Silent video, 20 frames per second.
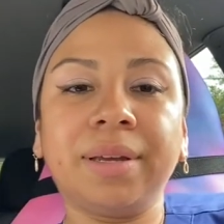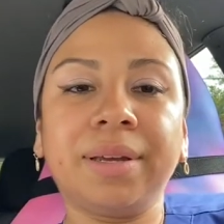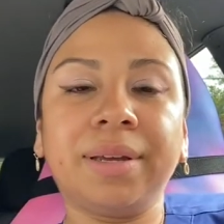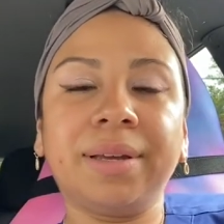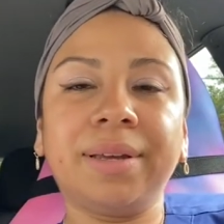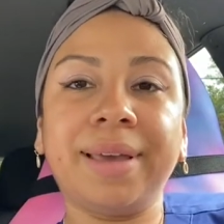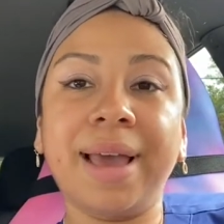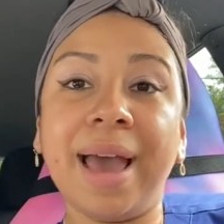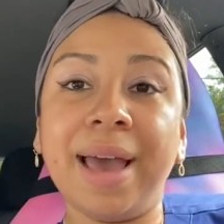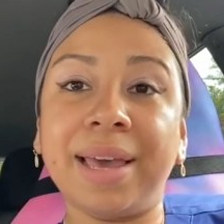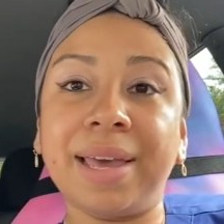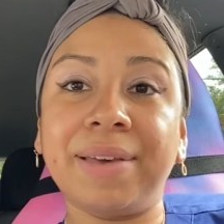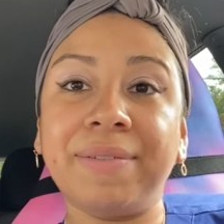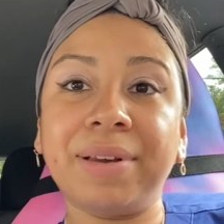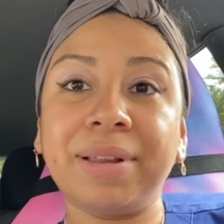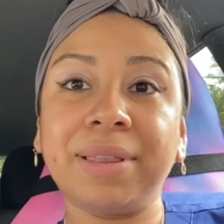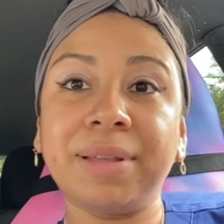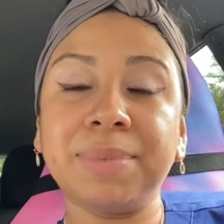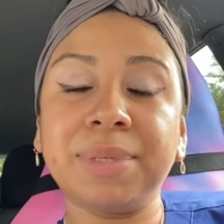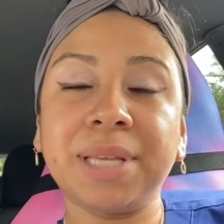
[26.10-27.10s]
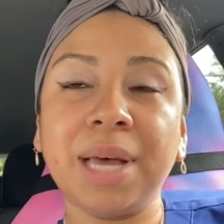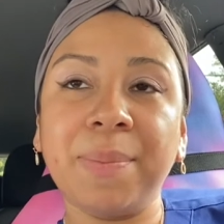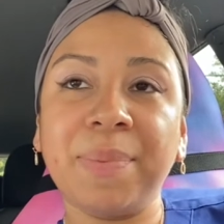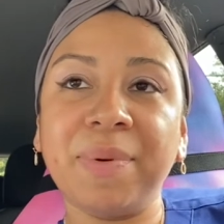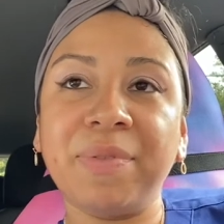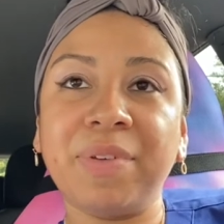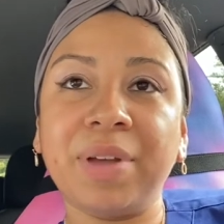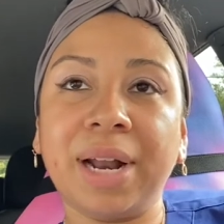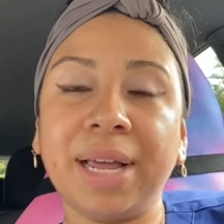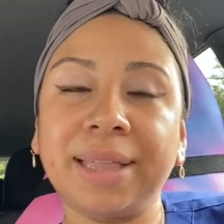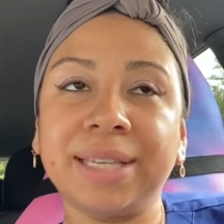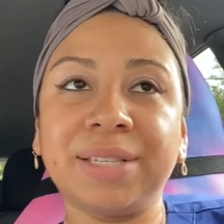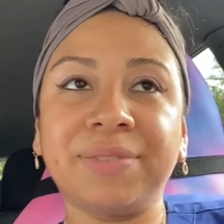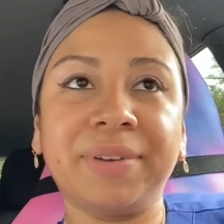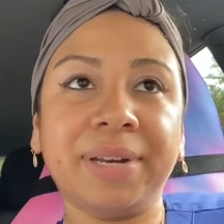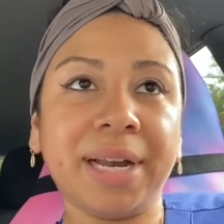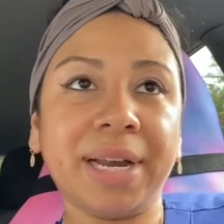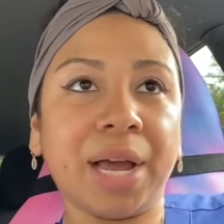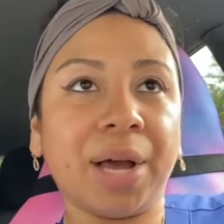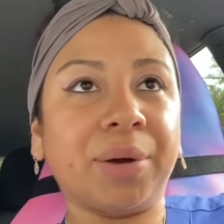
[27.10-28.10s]
yeah give it a thumbs up if you like this
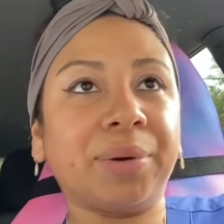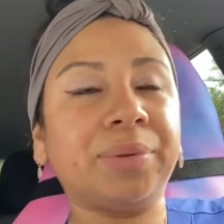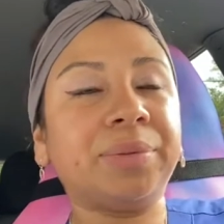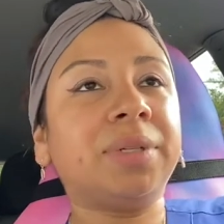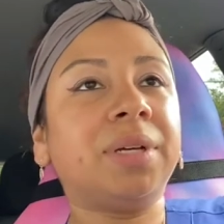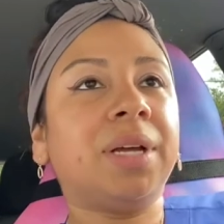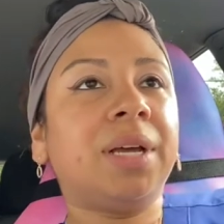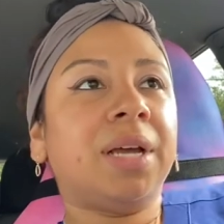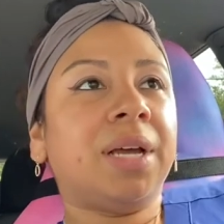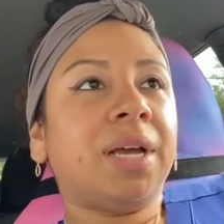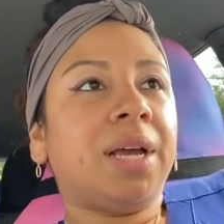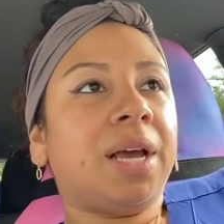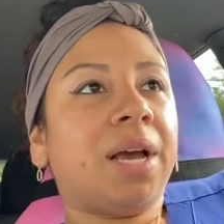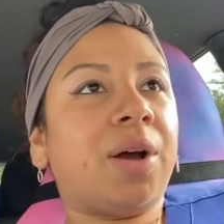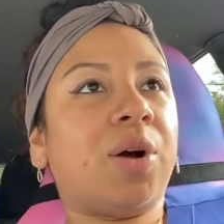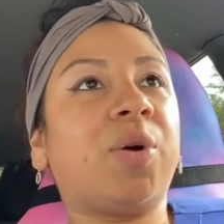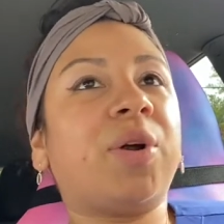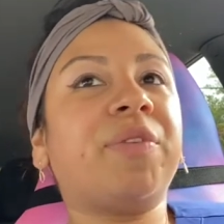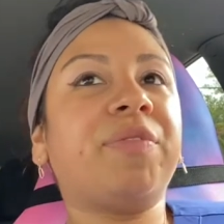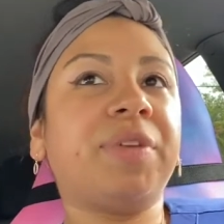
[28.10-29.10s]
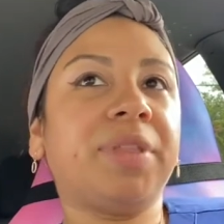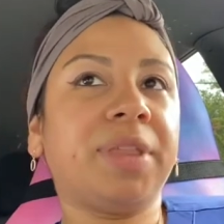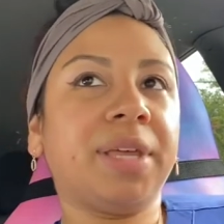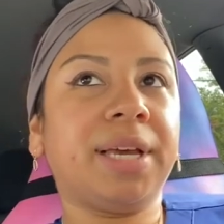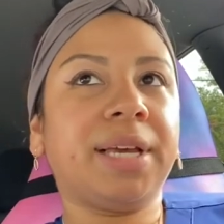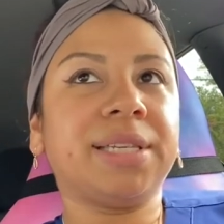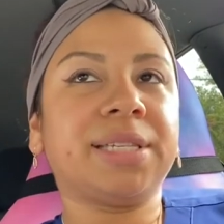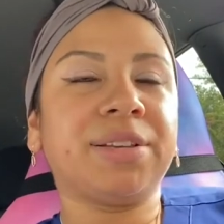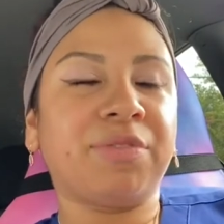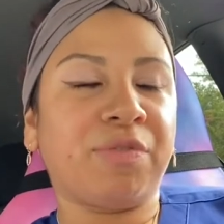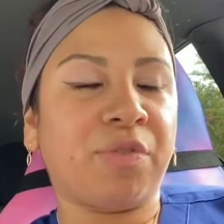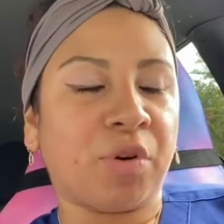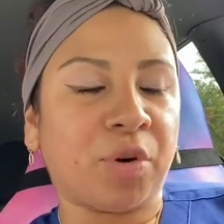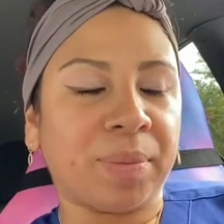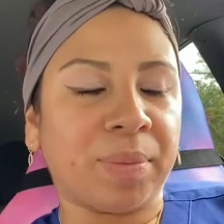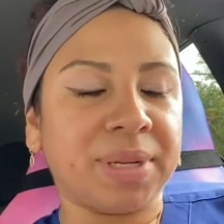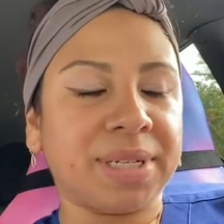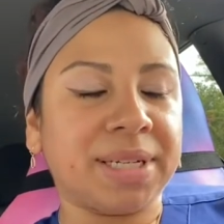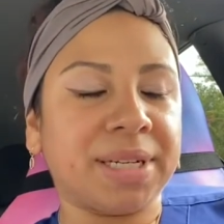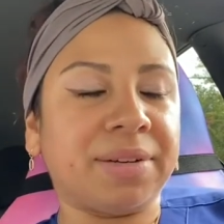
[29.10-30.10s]
video or if you think it's
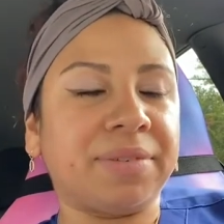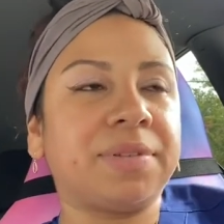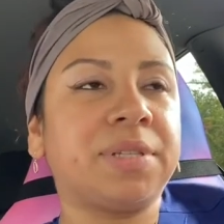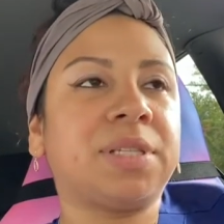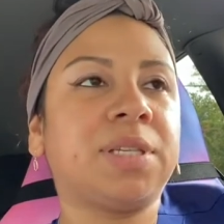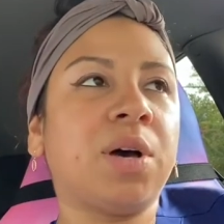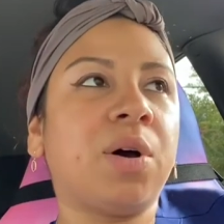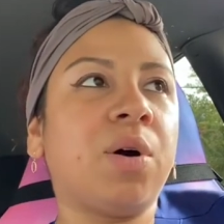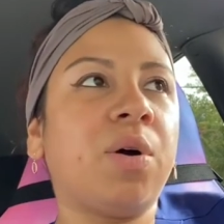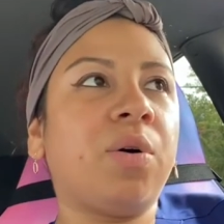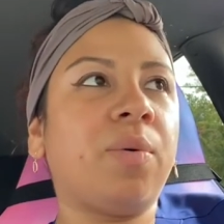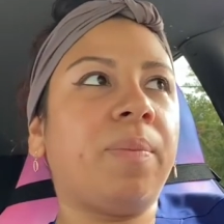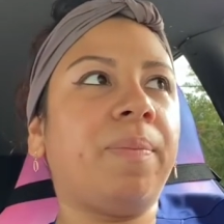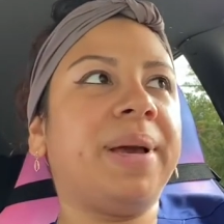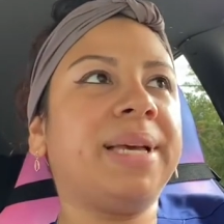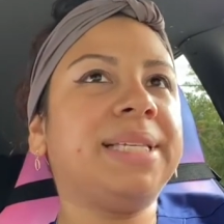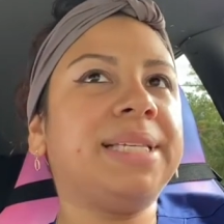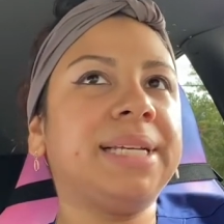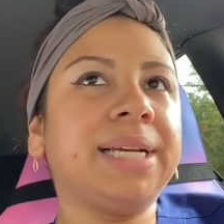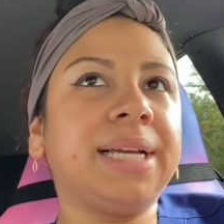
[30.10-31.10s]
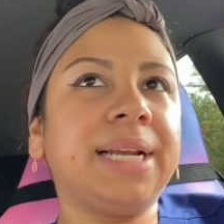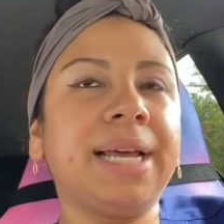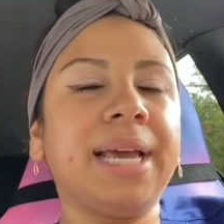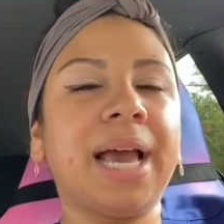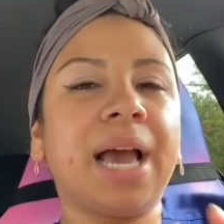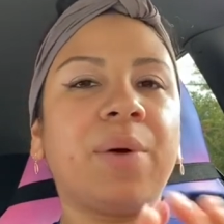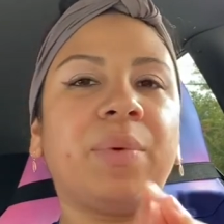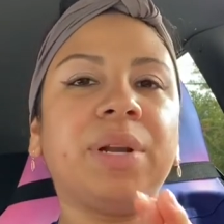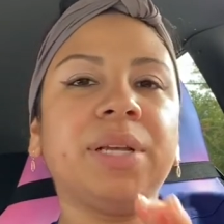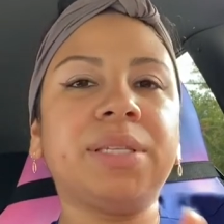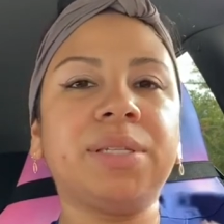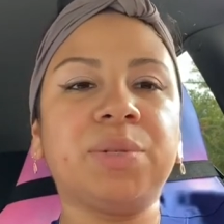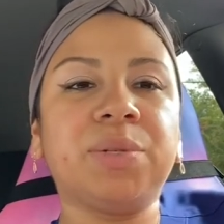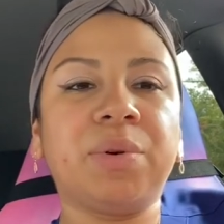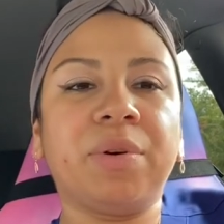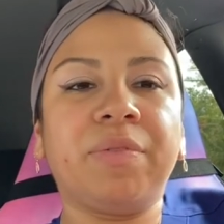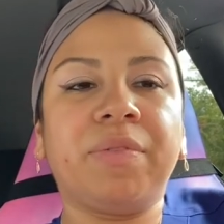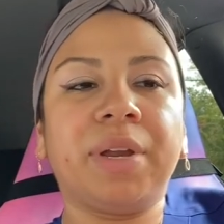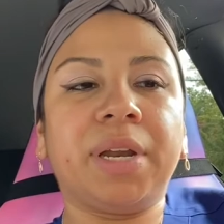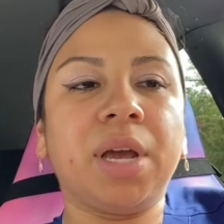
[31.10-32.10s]
informative. So basically, I wanted to do
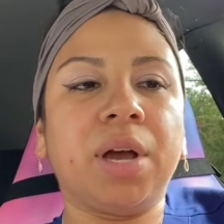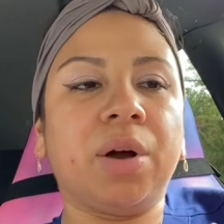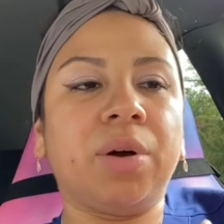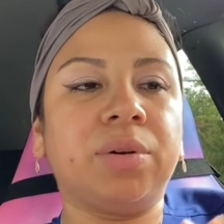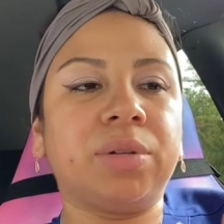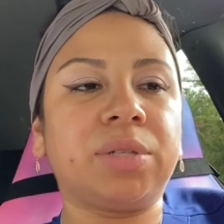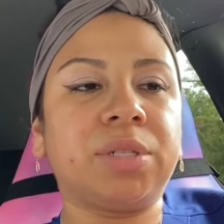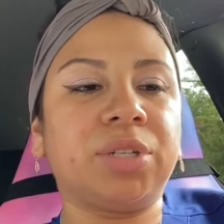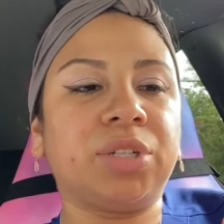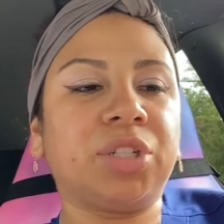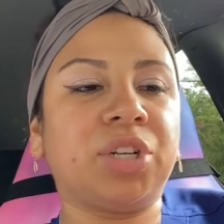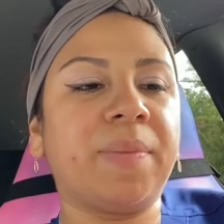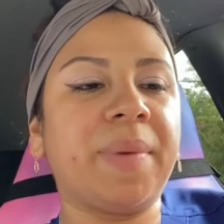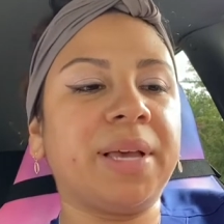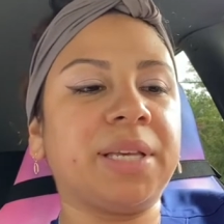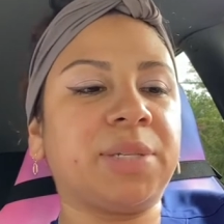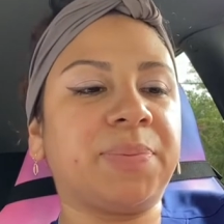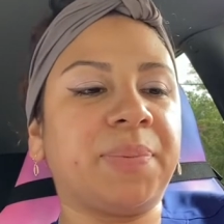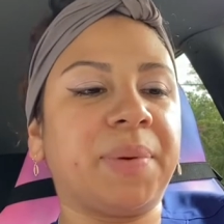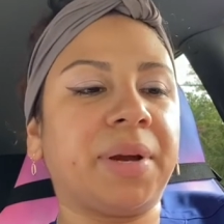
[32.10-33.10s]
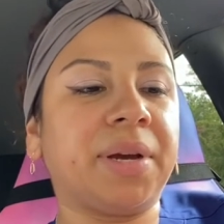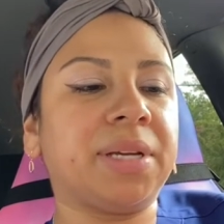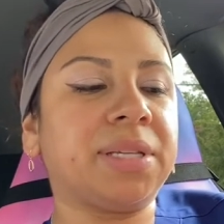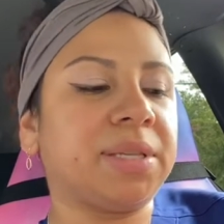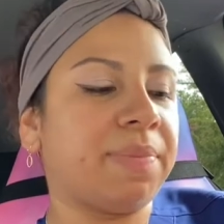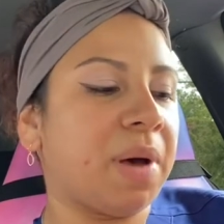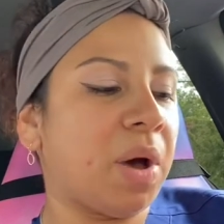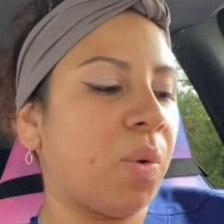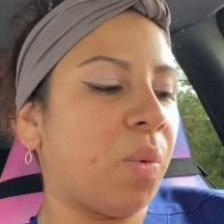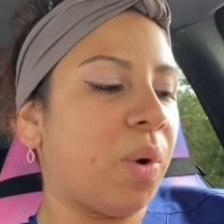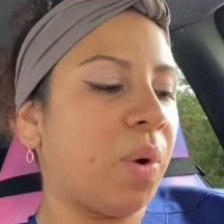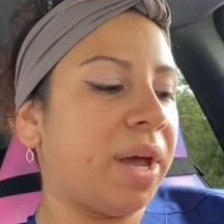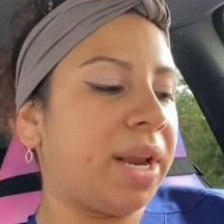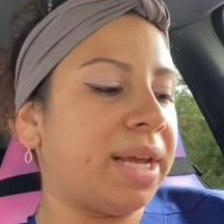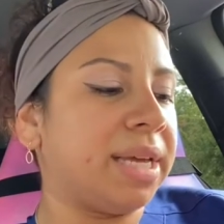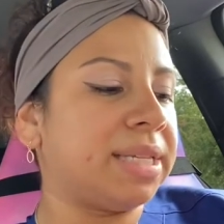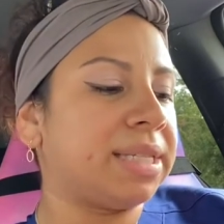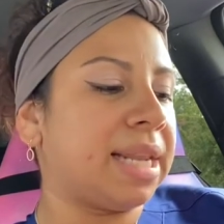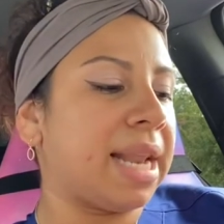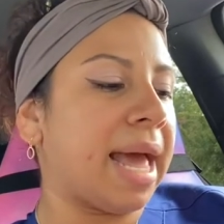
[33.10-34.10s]
a video to share my experience about what
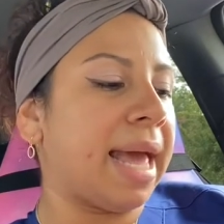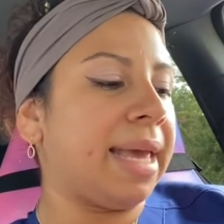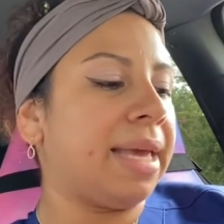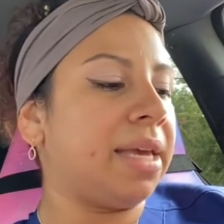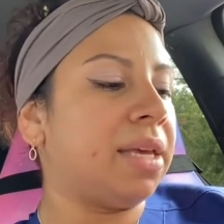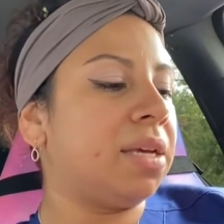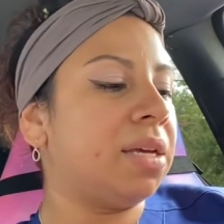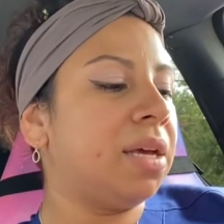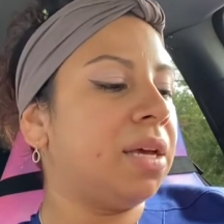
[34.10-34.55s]
it's like